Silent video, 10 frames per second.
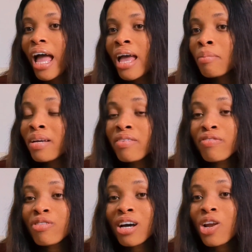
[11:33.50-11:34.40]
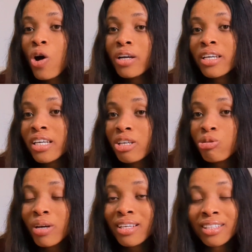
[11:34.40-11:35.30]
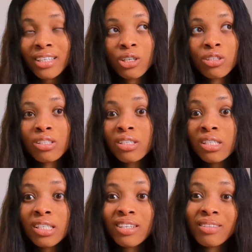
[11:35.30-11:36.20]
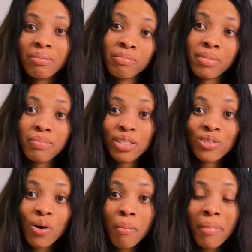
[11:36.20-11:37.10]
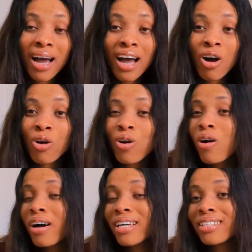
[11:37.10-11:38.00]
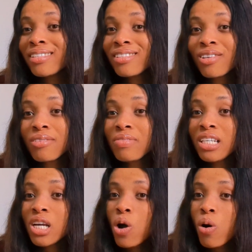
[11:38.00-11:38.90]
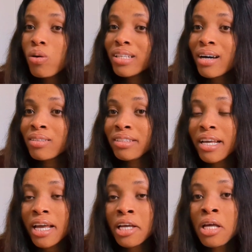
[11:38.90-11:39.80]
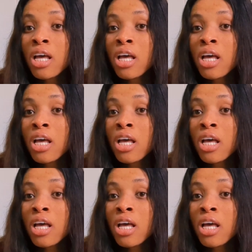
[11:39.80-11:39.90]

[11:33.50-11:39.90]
um, if you are lucky you are in the good season maybe summer or it's not really cold out there